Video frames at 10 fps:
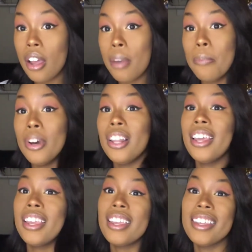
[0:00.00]
But,
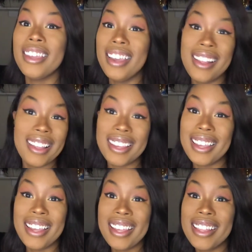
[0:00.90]
like, yeah, like,
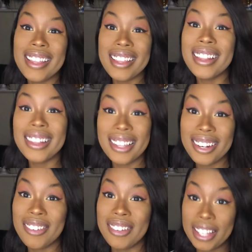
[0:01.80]

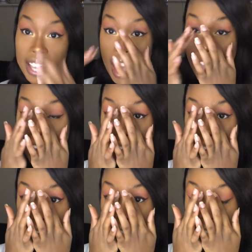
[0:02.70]
literally,
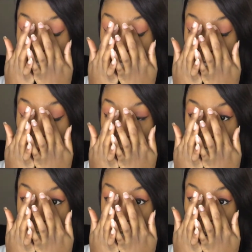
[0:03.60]
this is like basically
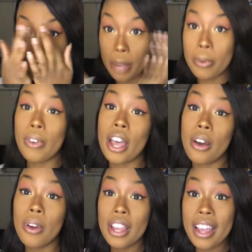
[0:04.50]
a story time of how
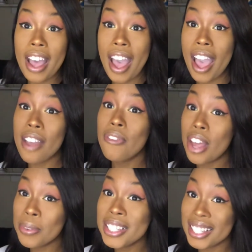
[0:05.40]
I
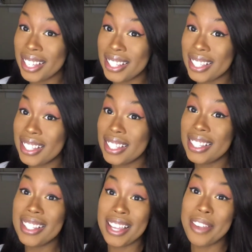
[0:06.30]
found tickets to
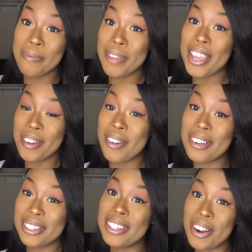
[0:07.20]
the NBA
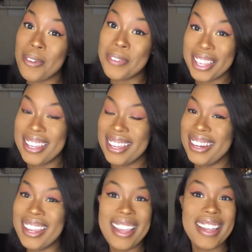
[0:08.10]
All-Star Weekend,
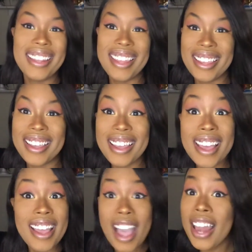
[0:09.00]
and like,
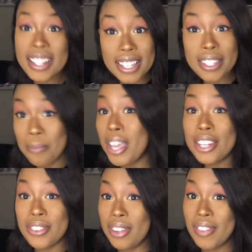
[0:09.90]
got into some
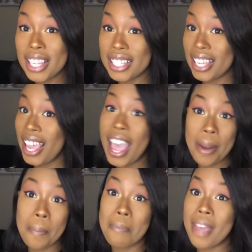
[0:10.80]
major events, like, had
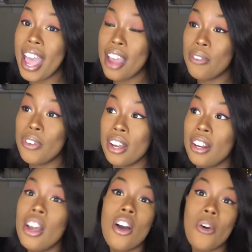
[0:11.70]
mad fun.
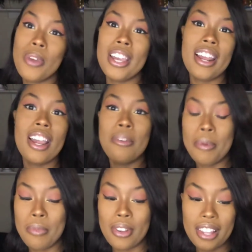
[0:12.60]
Oh yeah, I gotta
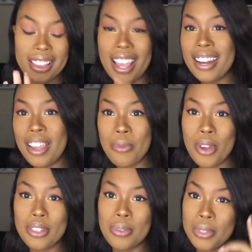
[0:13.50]
remember, like, that night we
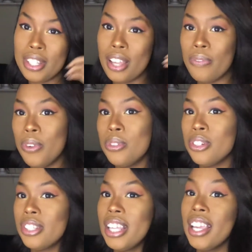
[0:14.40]
also went to like
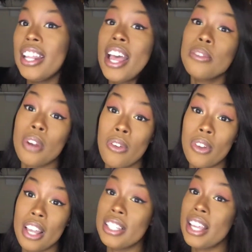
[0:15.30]
Future's thing, and that's when I
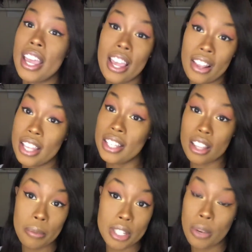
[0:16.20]
realized that LA's not
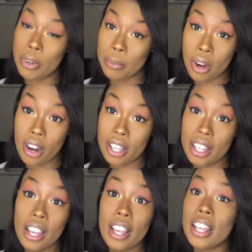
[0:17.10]
the place I want to party.
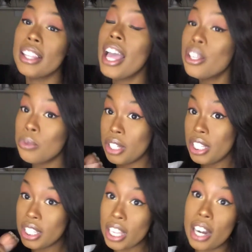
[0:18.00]
Like, that's when it
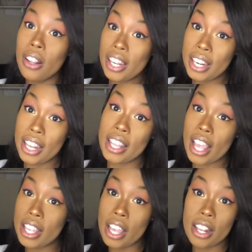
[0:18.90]
settled in
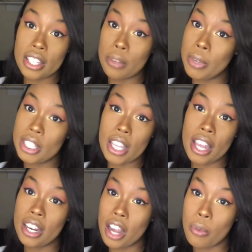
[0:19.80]
that LA's the place that I
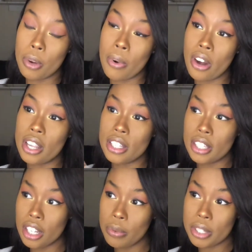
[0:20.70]
did not want to party, because
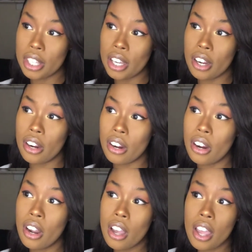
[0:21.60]
Diddy was there,
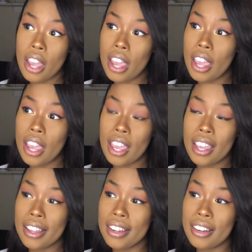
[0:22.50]

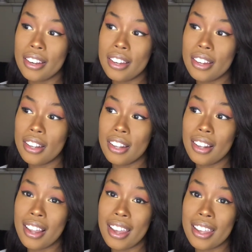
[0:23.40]
and
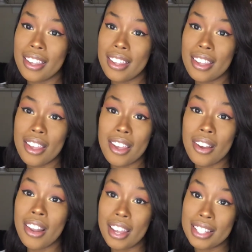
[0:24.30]
like
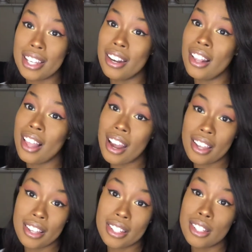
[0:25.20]
I said, a lot
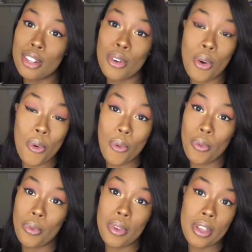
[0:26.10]
of
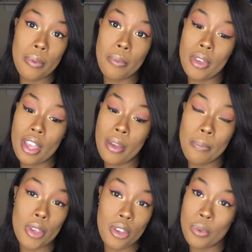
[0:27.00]
silicone
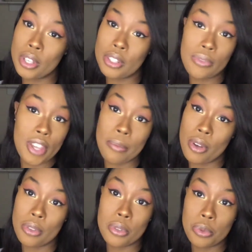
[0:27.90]
ambiguous
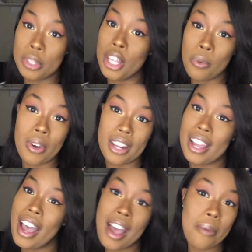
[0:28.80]
females was what they wanted.
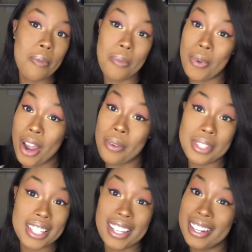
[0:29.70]
I'm brown
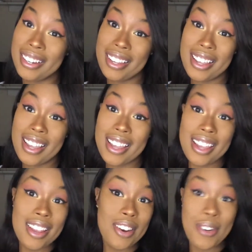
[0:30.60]
skin,
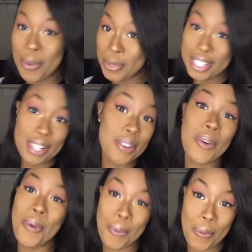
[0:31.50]
no
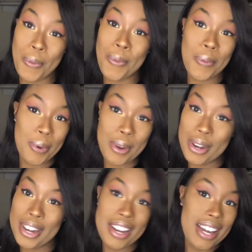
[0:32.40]

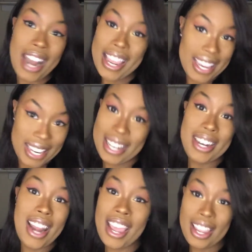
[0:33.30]
silicone, not
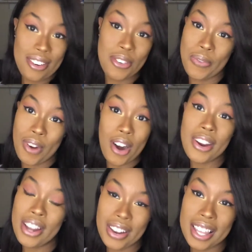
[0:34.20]
getting too far in
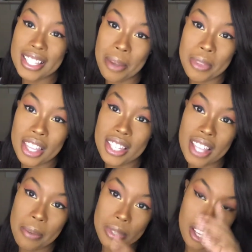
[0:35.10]
LA type
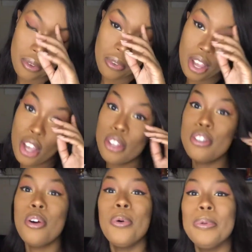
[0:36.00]
stuff.
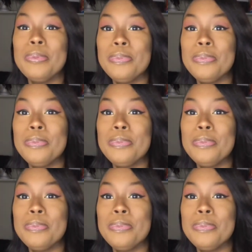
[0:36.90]
So